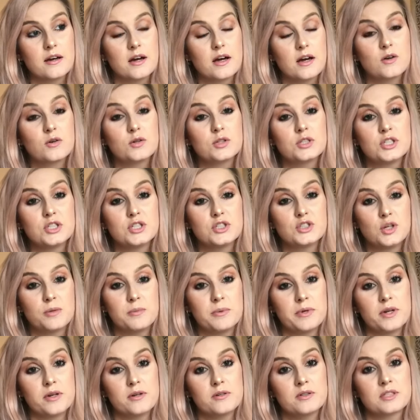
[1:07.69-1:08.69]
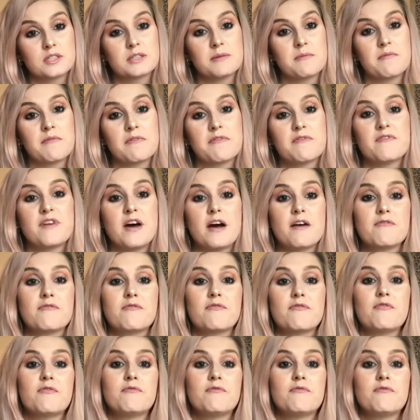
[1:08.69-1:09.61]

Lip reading: I ordered a Domino's because I'm a fat